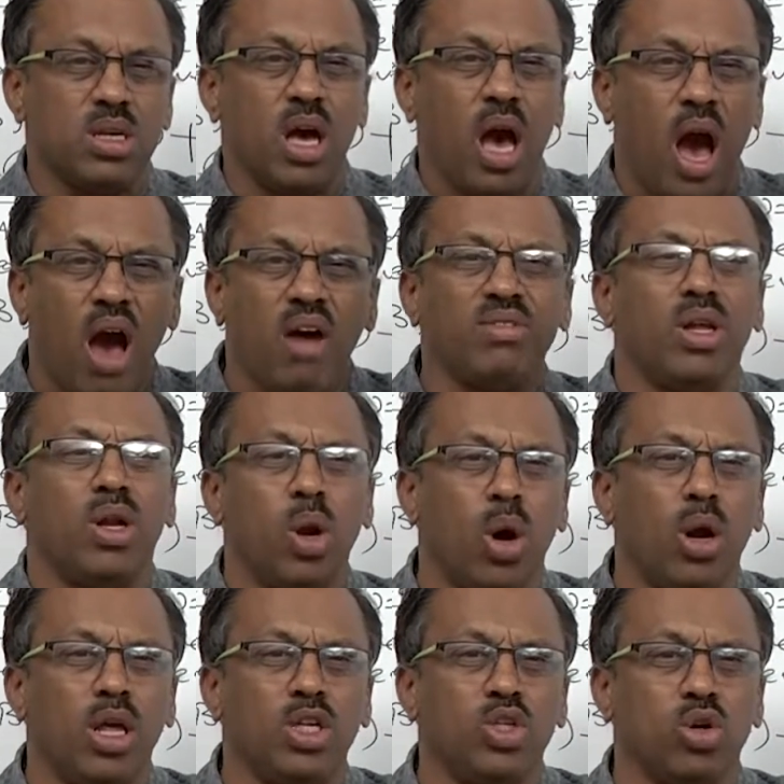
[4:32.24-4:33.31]
have the
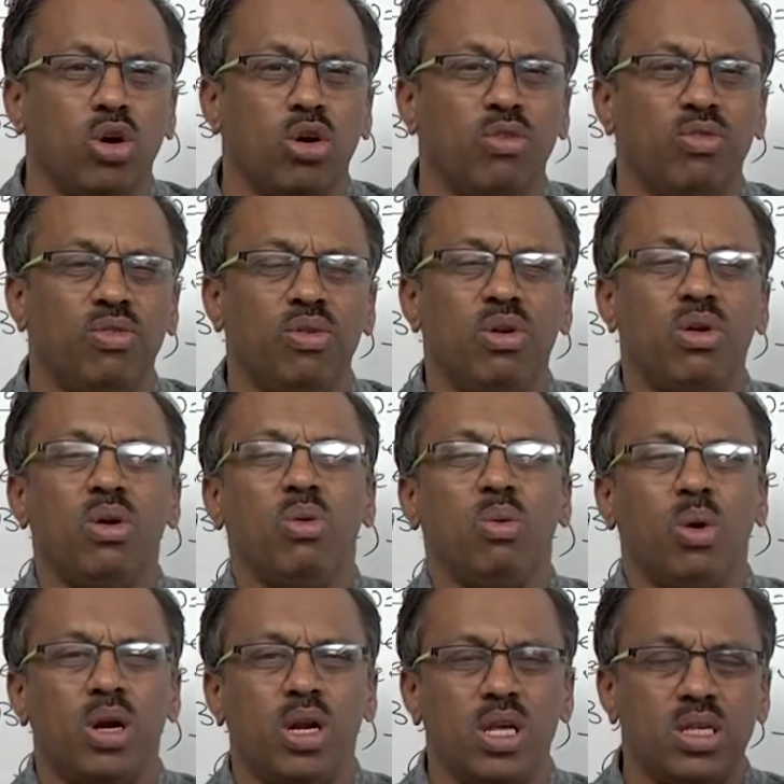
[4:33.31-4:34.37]
knowledge of
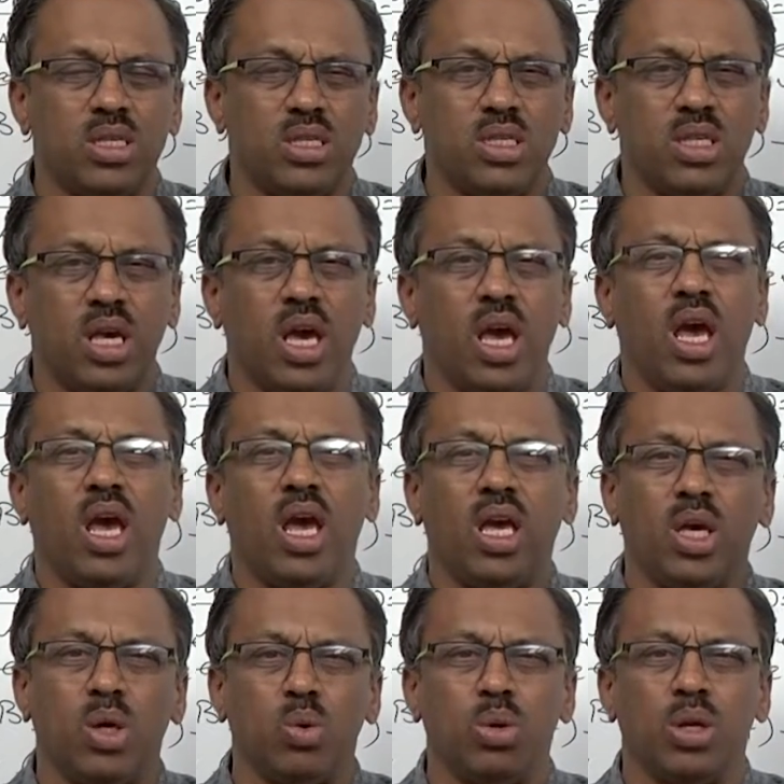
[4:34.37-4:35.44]
what is A
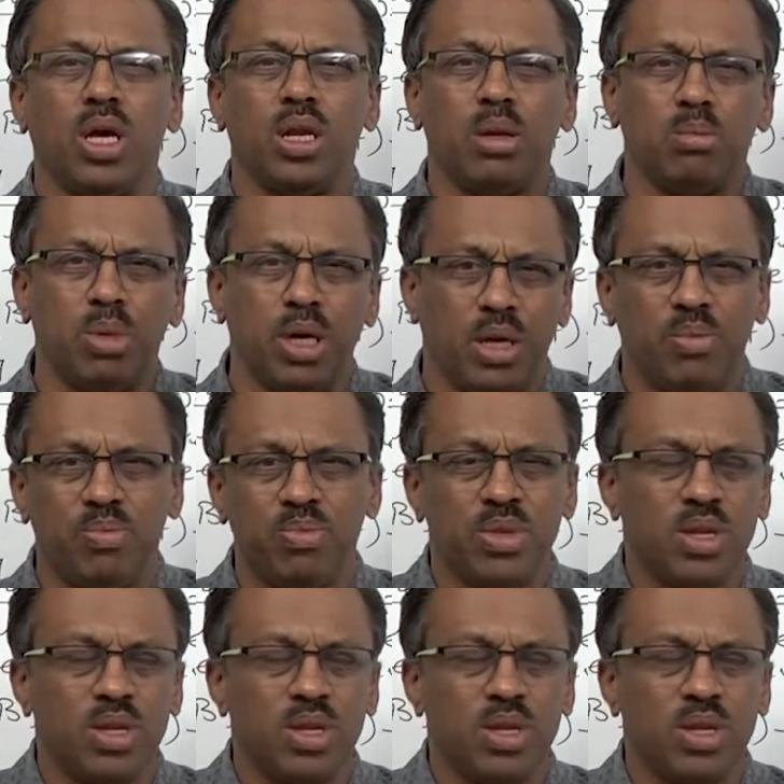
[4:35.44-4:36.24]
union B.